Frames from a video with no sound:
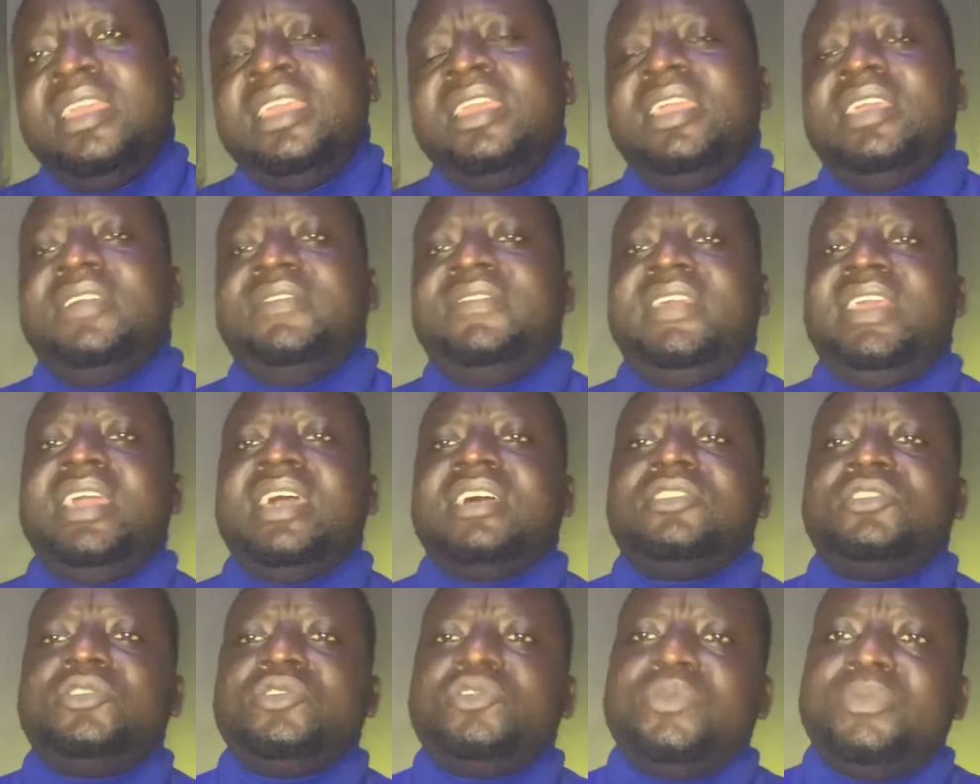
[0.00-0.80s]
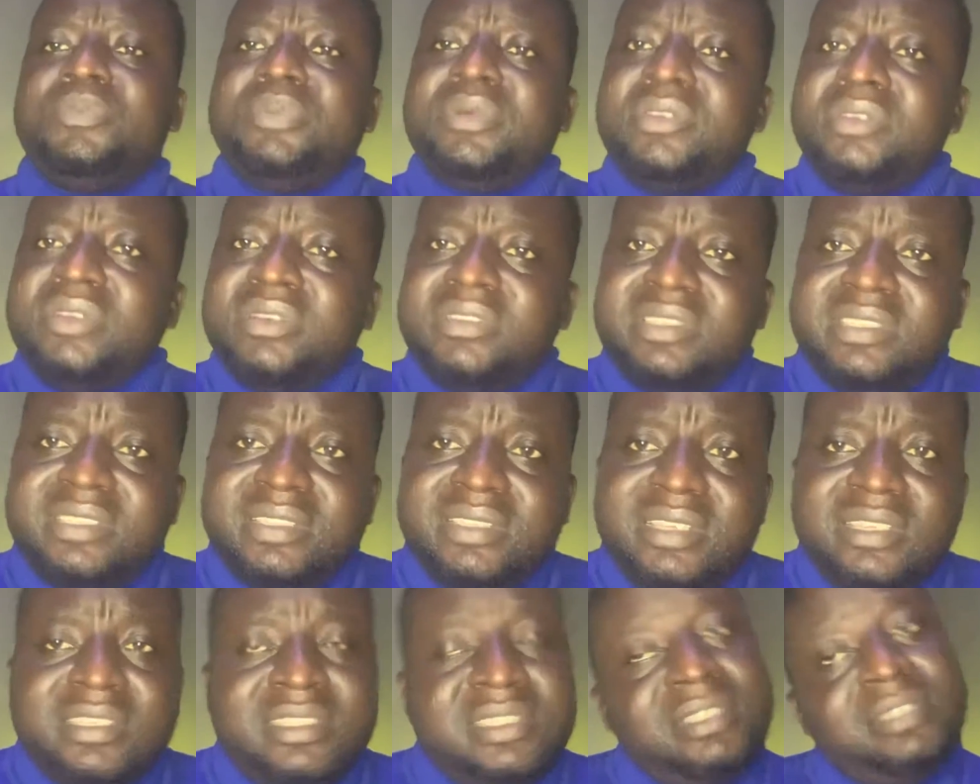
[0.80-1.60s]
If they ask you to bring your
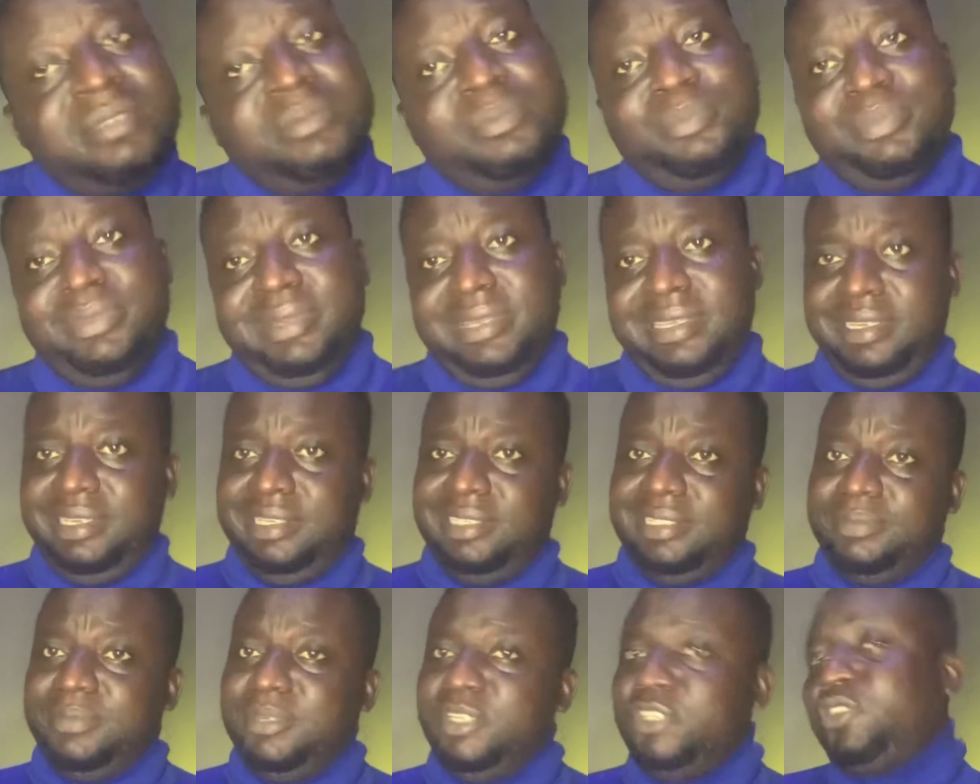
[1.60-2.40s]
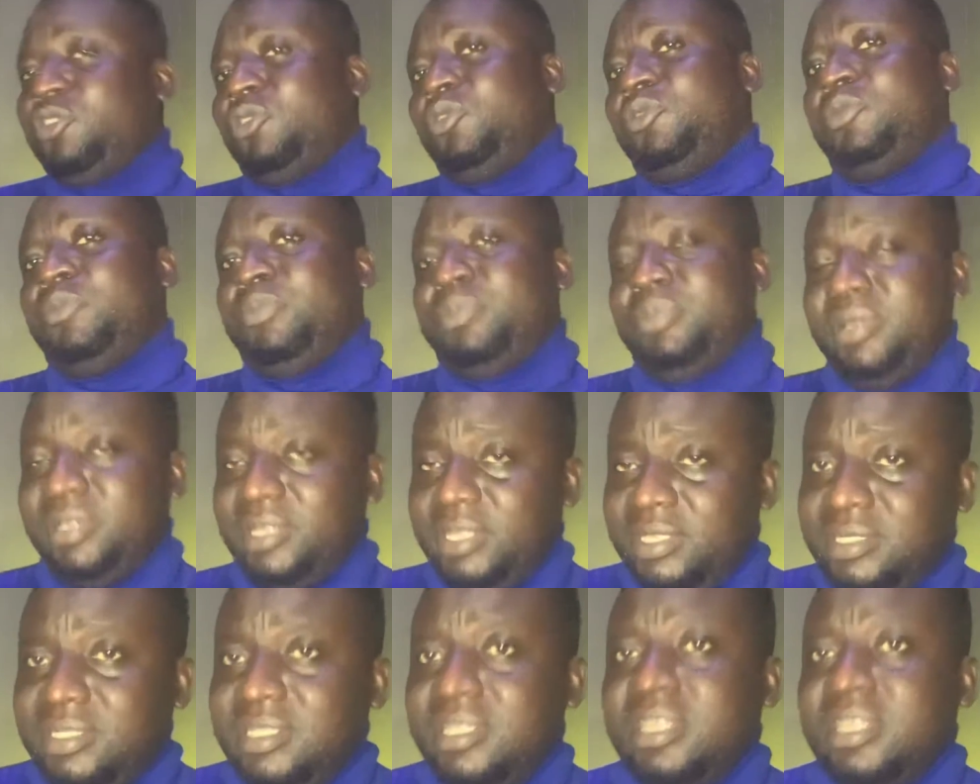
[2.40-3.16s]
CAC, bring it. Make sure you bring it.